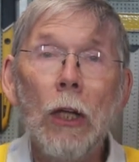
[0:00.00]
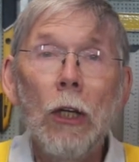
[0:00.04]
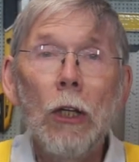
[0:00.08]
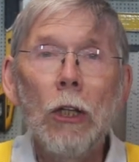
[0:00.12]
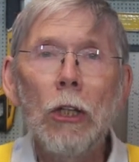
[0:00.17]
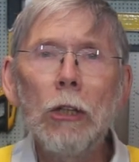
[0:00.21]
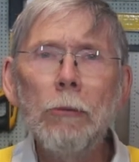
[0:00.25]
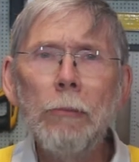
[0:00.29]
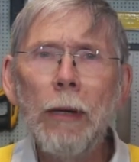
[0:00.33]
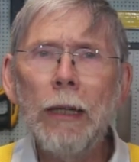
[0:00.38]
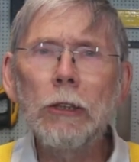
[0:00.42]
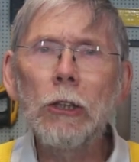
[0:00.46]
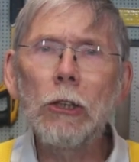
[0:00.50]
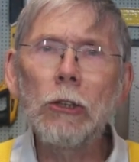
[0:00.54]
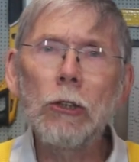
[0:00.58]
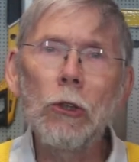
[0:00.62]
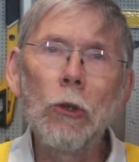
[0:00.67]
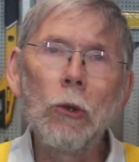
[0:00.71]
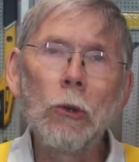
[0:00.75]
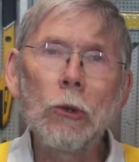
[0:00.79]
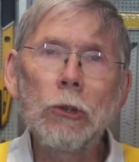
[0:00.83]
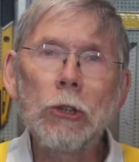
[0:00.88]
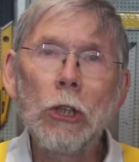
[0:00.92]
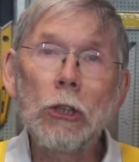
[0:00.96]
The Mitre
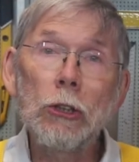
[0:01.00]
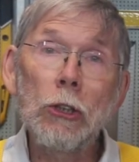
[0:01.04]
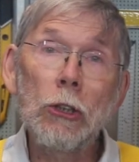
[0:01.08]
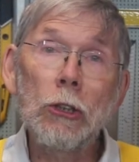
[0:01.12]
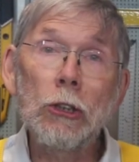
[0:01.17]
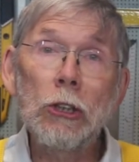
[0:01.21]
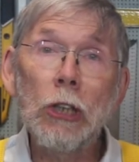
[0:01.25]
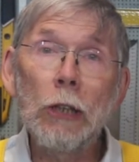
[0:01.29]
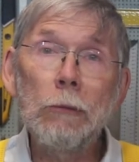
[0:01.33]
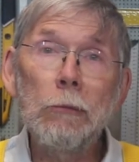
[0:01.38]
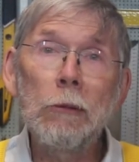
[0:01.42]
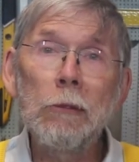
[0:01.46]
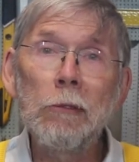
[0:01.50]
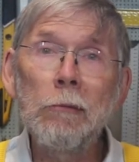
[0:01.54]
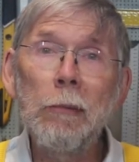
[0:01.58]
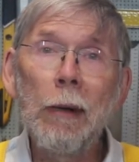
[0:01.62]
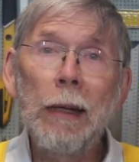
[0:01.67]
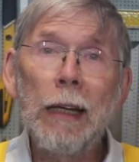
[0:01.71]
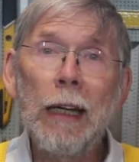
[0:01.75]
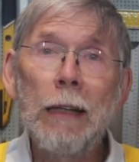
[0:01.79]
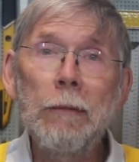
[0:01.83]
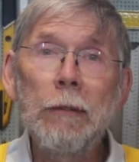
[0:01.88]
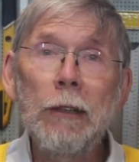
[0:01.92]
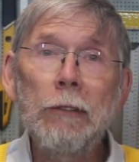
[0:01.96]
saw sits on top of
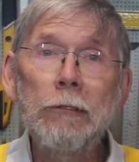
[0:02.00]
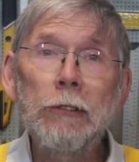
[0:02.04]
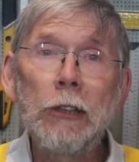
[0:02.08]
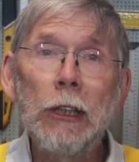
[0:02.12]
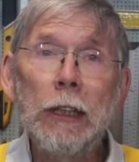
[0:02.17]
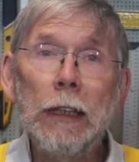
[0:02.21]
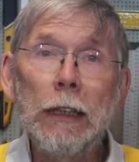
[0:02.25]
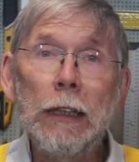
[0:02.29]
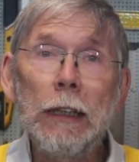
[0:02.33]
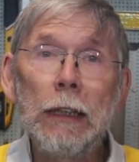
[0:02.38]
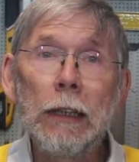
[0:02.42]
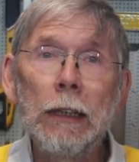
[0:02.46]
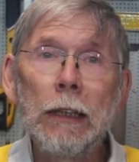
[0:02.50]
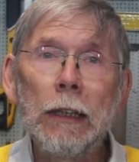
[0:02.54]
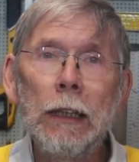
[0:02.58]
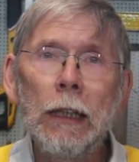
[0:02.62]
my MFT,